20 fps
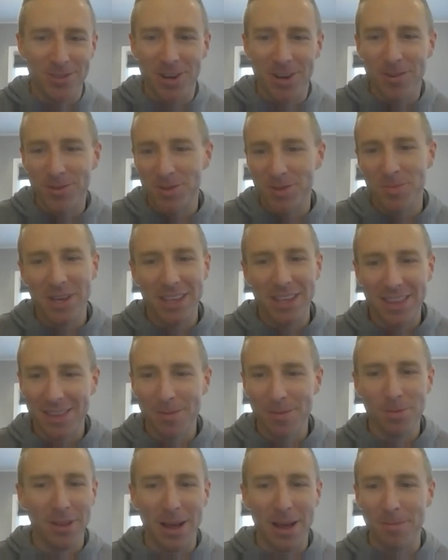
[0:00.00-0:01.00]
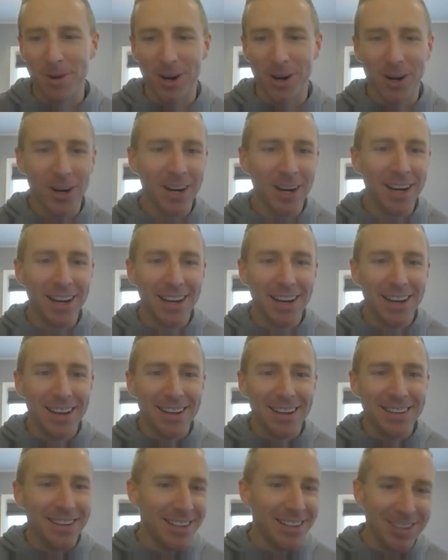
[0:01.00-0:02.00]
Joe Smith, the plumber,
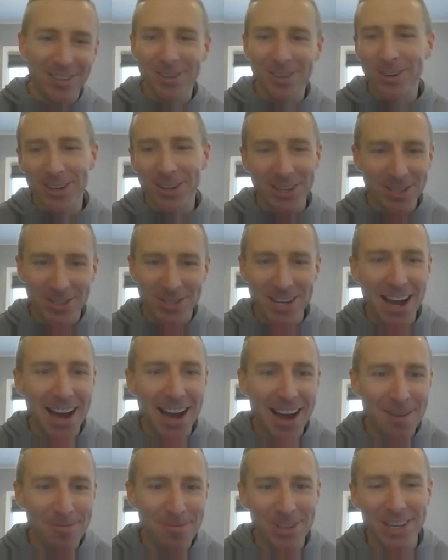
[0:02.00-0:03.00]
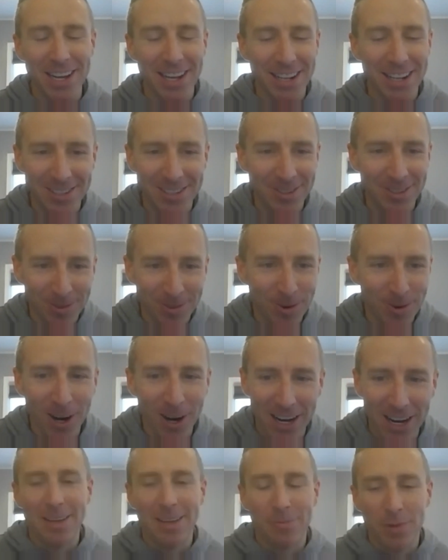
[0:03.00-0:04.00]
didn't do a good job and you got to do the
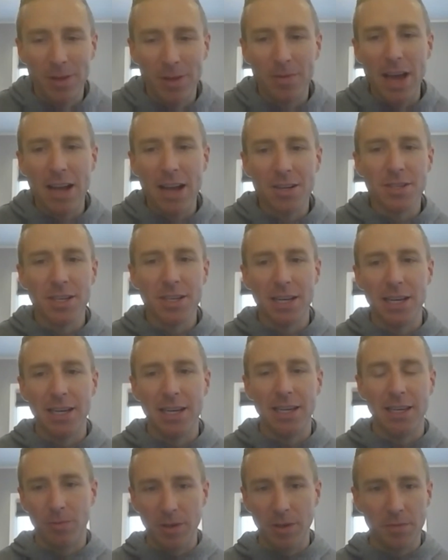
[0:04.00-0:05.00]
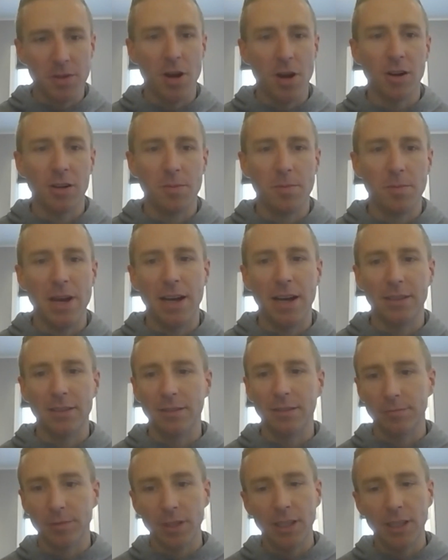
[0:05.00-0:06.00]
work and we've actually we've talked
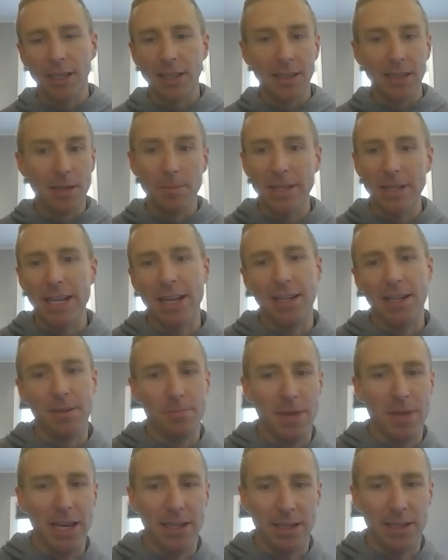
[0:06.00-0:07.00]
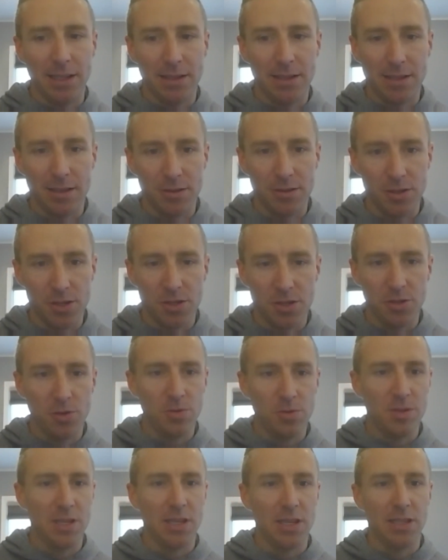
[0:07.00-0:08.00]
about really eliminating maintenance and just
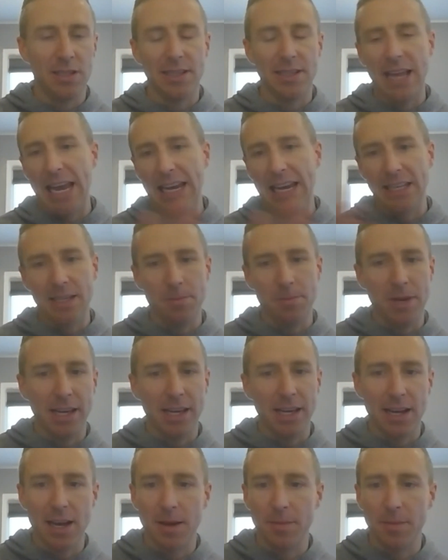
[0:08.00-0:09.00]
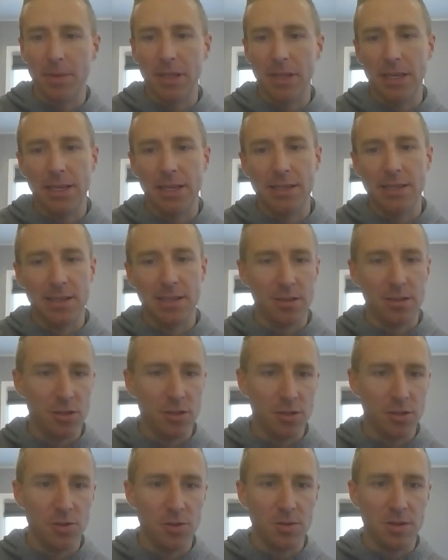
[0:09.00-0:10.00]
using handyman companies and
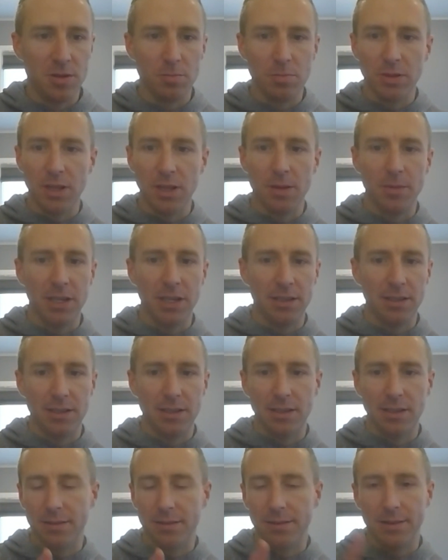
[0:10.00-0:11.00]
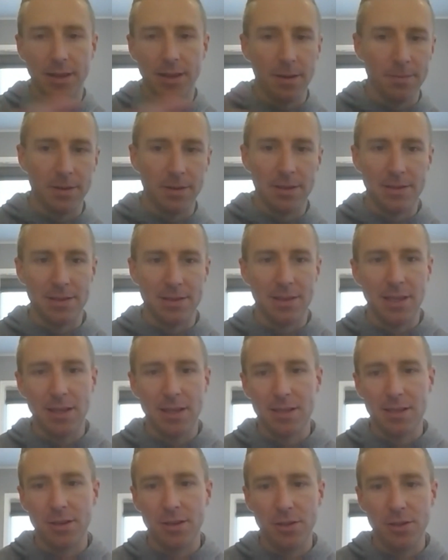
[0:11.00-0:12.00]
just using plumbing and companies and
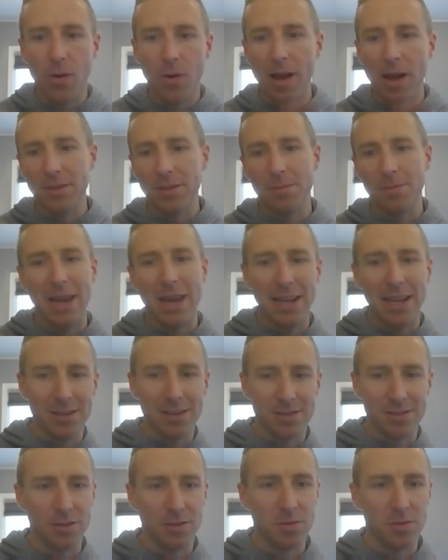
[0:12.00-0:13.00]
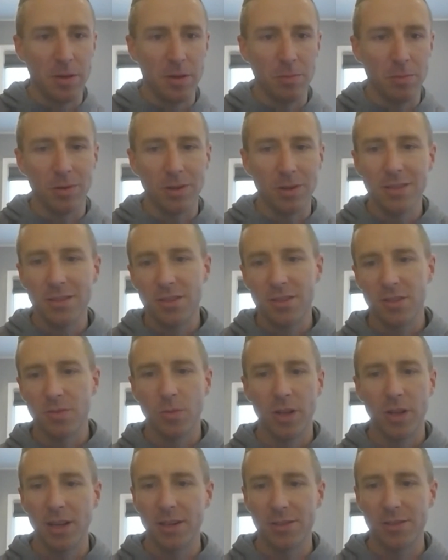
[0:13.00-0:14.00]
things so you don't have to manage those people because it's just
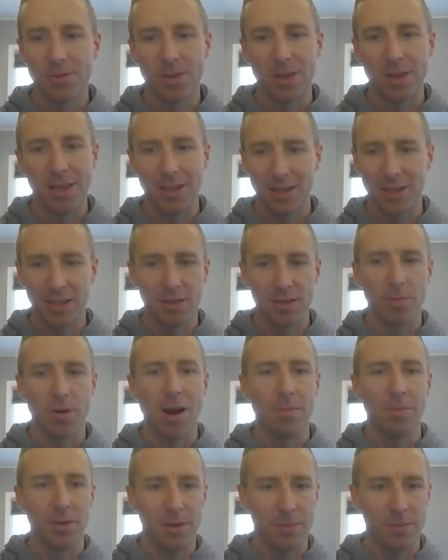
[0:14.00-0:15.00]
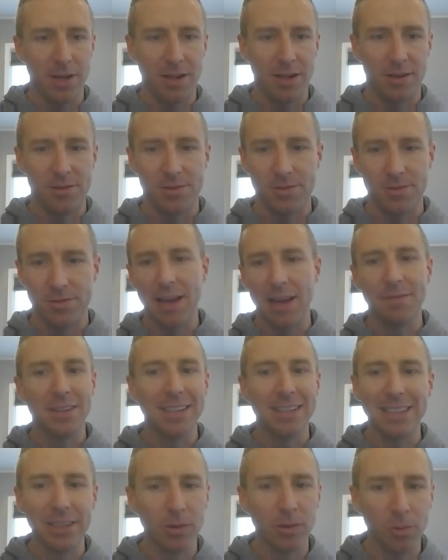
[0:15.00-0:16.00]
one extra thing that the property managers have
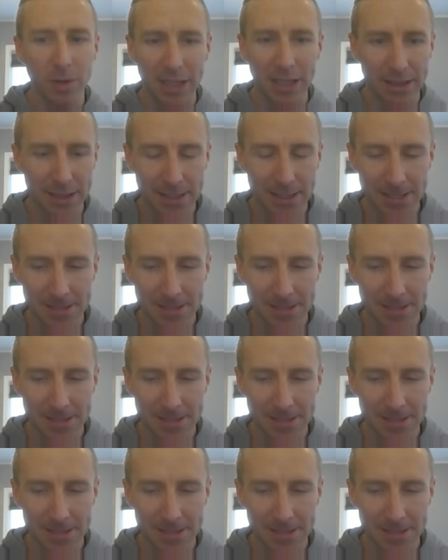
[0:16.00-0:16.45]
to deal with